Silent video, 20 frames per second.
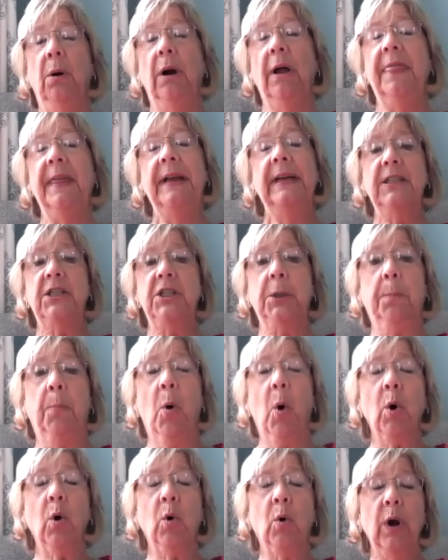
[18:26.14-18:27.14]
think
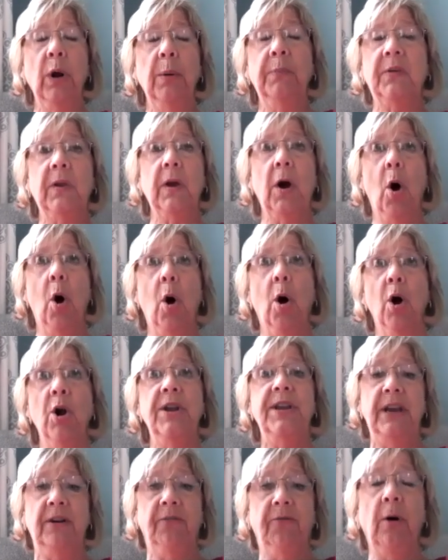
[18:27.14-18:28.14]
support groups are
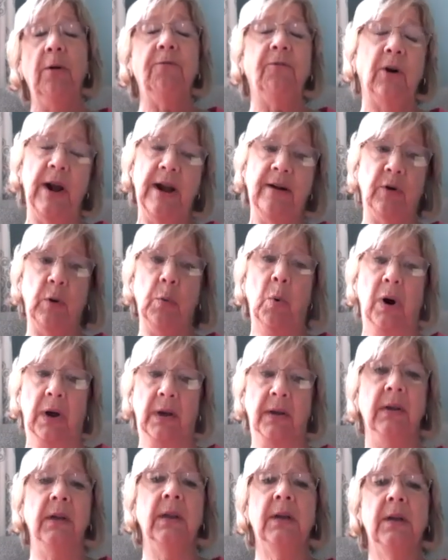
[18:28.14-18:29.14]
different for
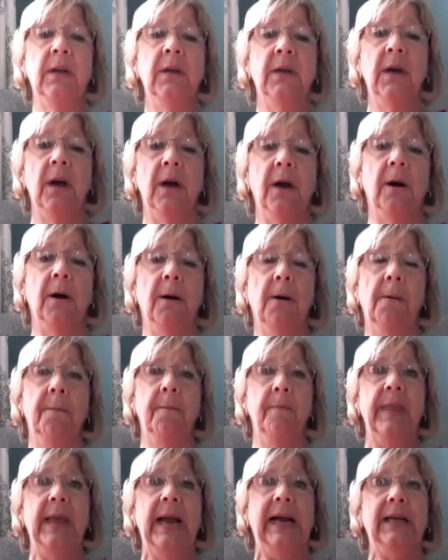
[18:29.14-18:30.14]
everyone.
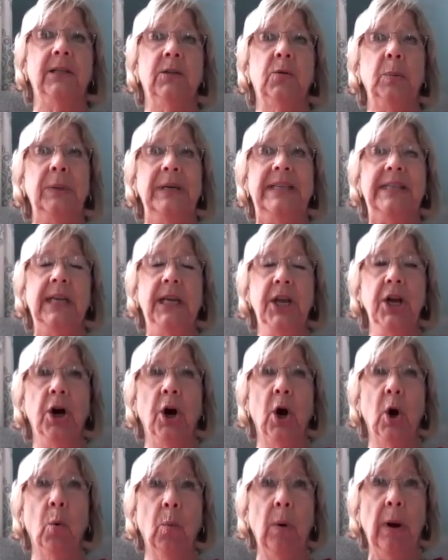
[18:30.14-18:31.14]
As we see
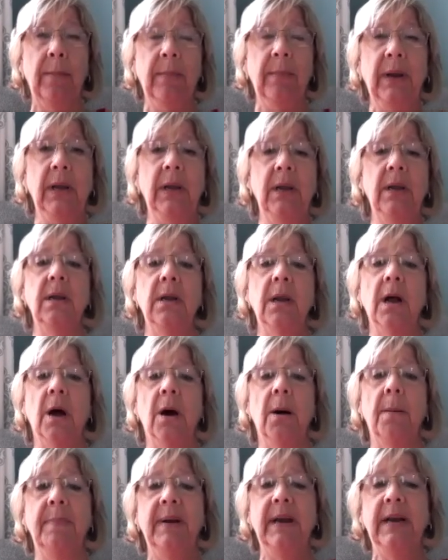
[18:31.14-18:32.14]
younger women
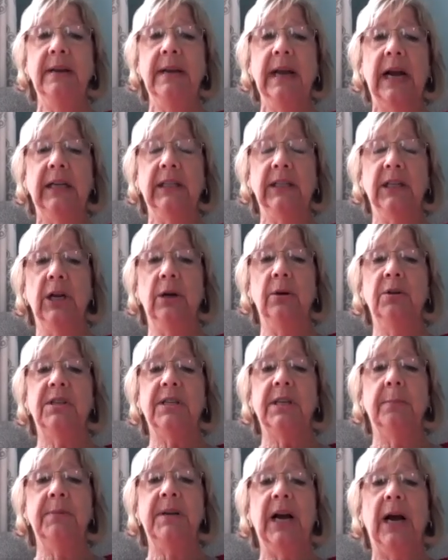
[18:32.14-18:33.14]
being diagnosed,
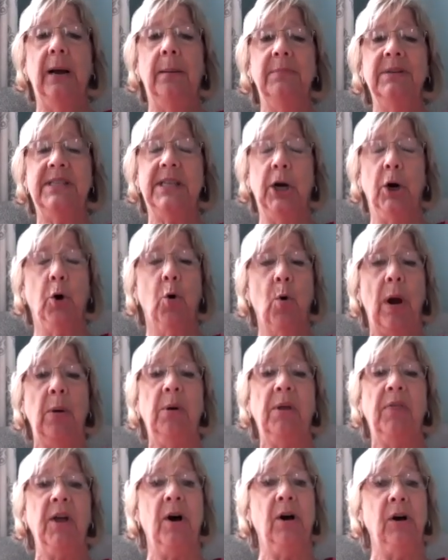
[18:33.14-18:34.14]
sometimes they're great
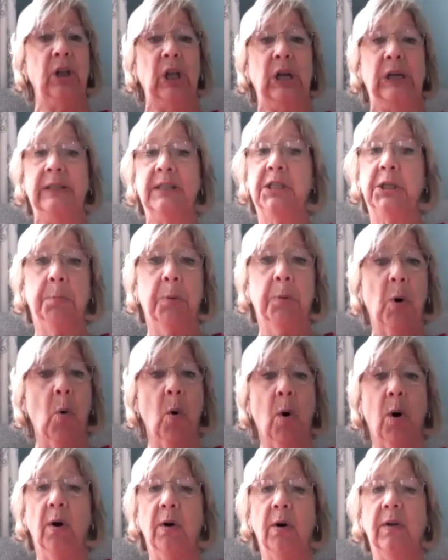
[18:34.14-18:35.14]
with online
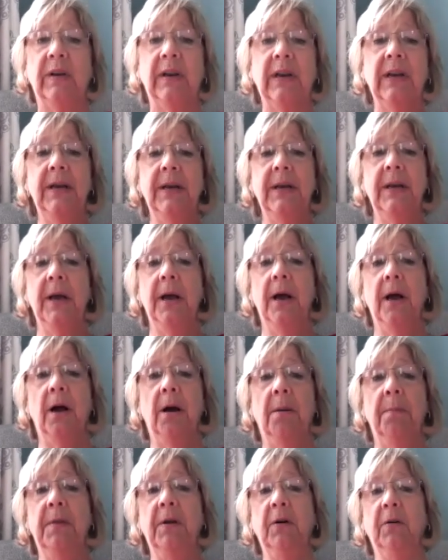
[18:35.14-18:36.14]
support.
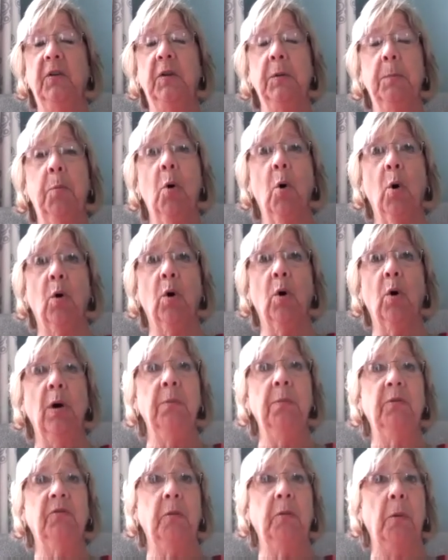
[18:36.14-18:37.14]
There's support
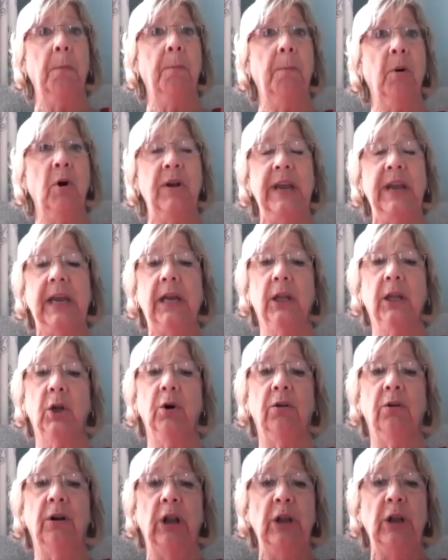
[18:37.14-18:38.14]
groups
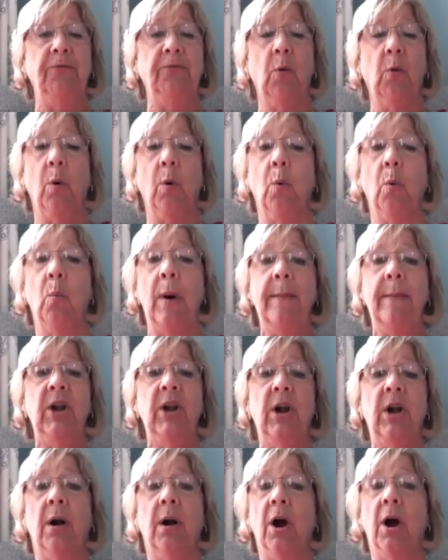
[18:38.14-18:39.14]
particularly for
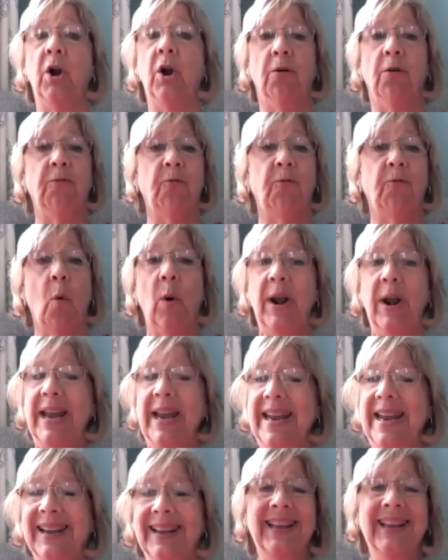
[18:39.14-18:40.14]
women under
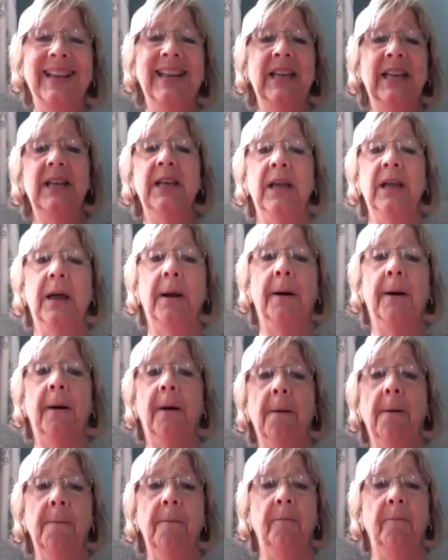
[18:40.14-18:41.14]
40
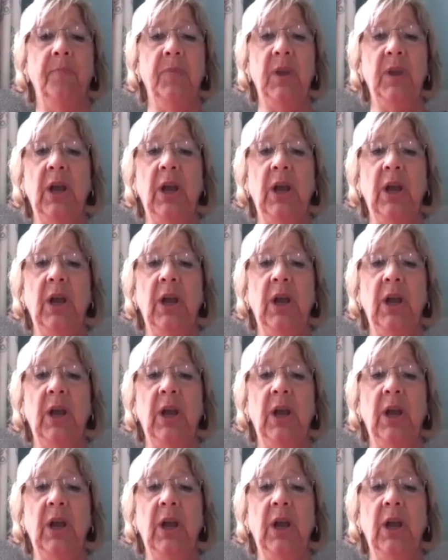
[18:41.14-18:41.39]
who